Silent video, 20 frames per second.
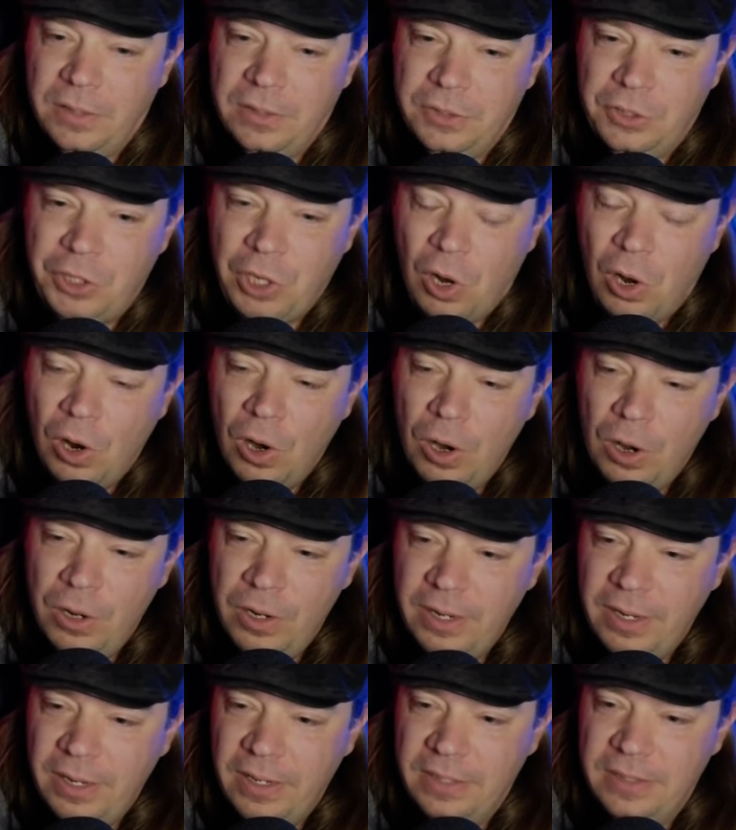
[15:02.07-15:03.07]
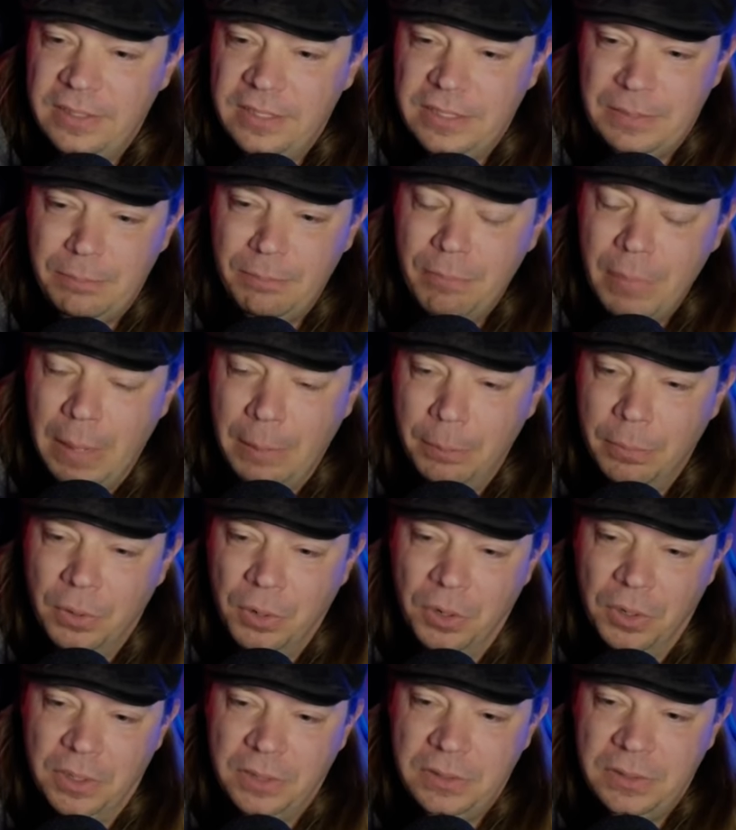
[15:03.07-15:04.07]
charred and
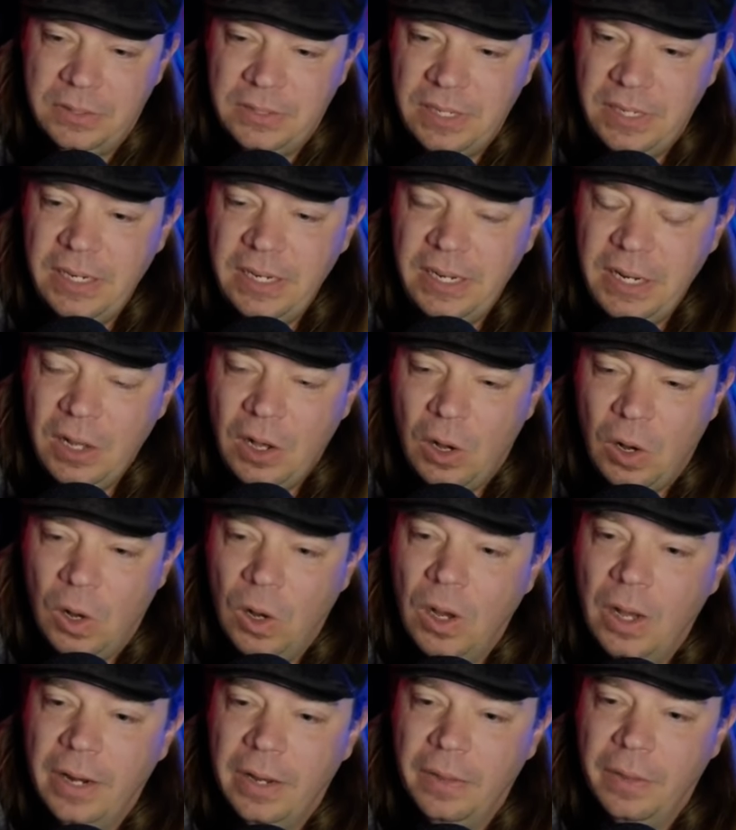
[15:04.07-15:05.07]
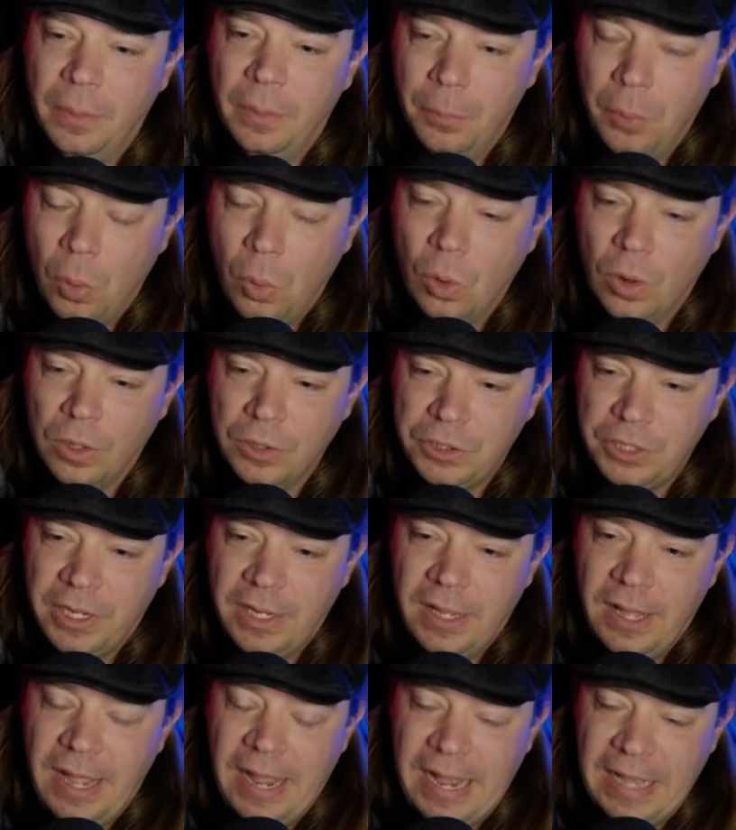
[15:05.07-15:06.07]
dismembered, sitting on the porch,
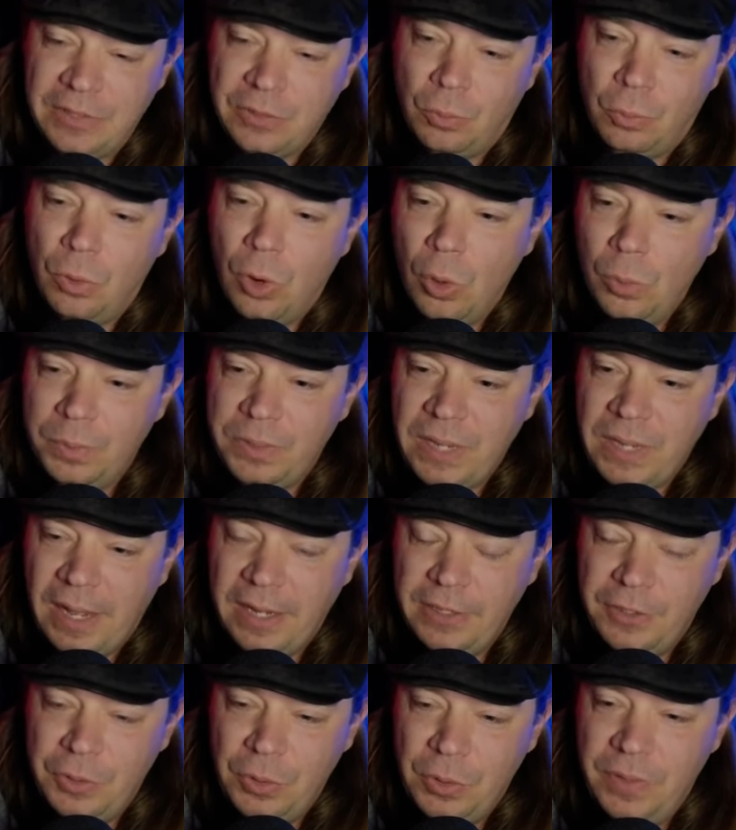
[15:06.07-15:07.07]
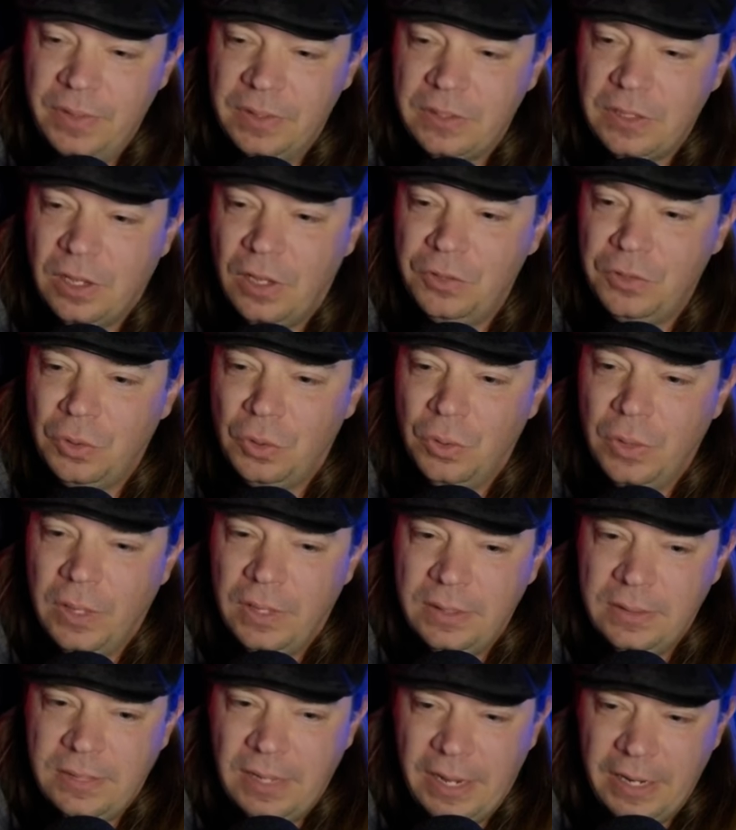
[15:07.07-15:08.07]
has a rope tied to it that's also
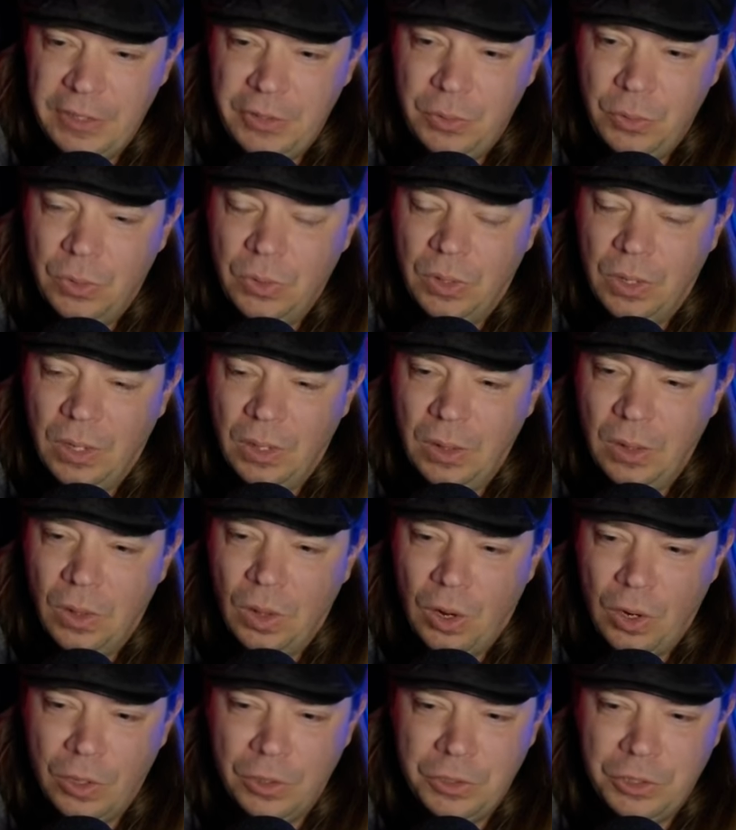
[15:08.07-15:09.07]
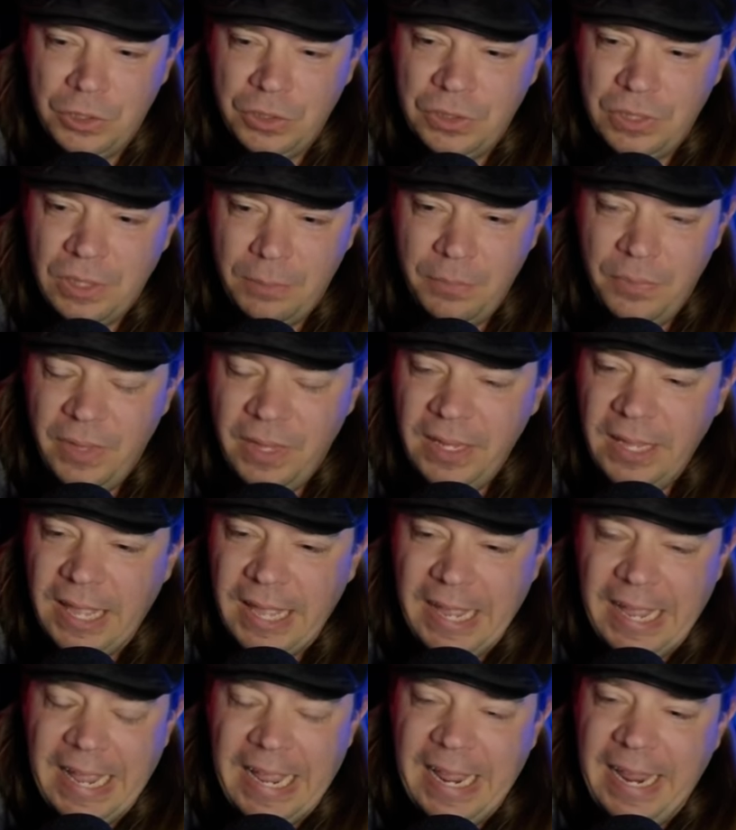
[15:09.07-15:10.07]
tied to a larger something.
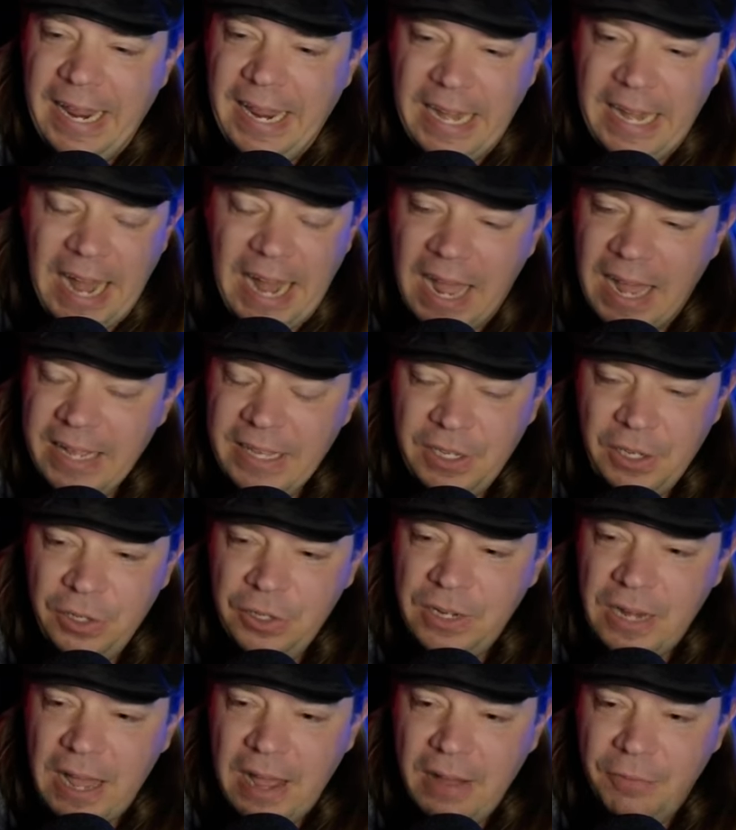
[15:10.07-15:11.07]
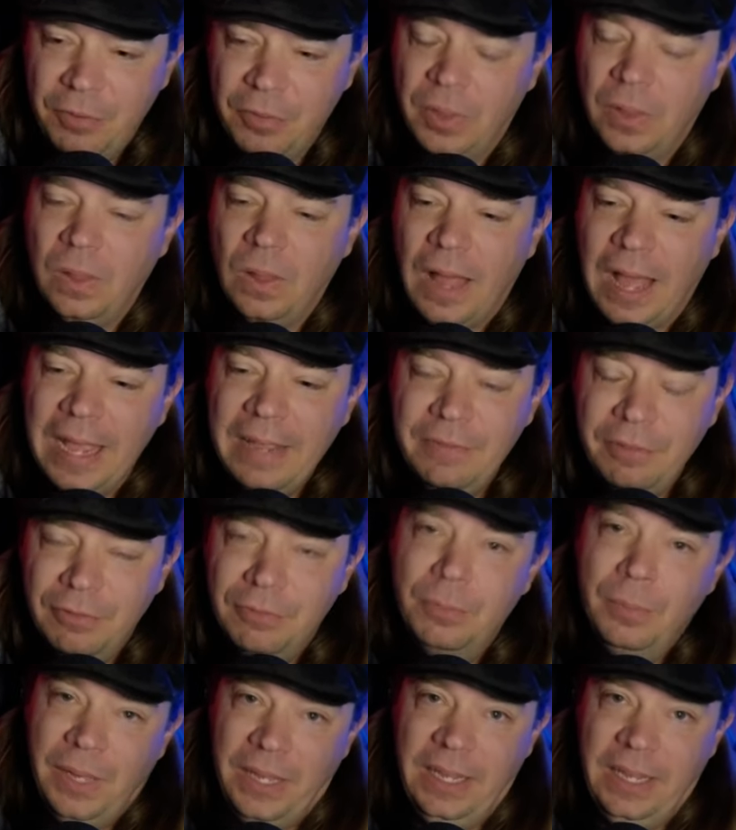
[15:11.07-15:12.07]
And I could not for the life of
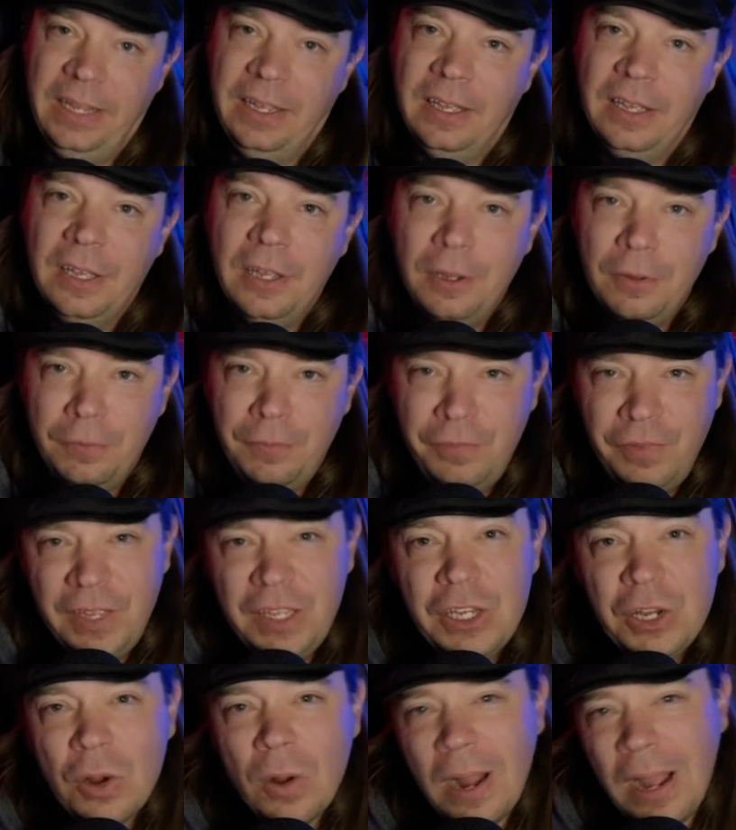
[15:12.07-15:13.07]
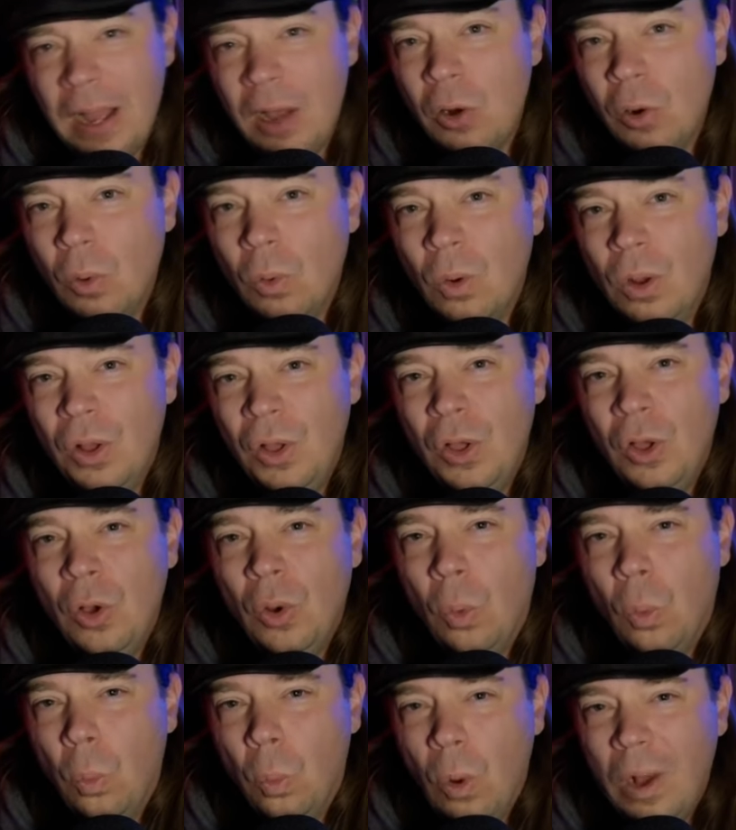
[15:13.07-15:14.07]
me figure out
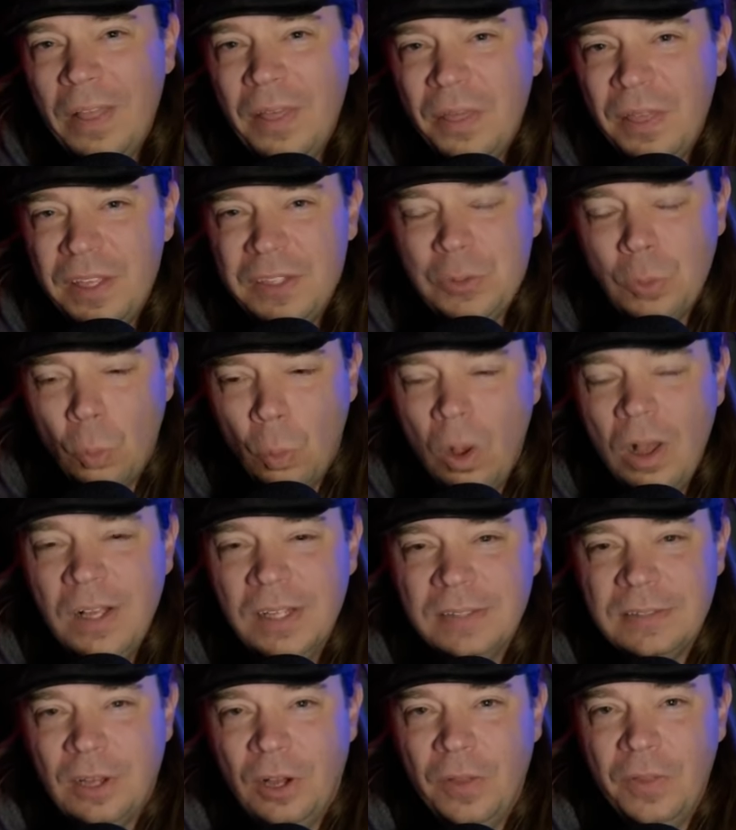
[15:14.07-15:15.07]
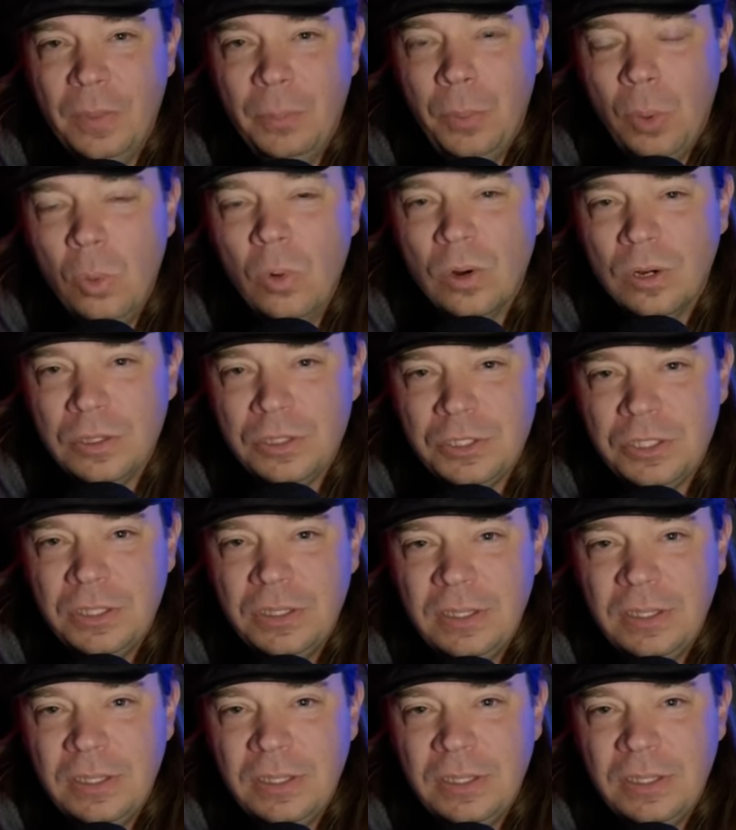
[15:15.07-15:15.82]
what this was on the porch.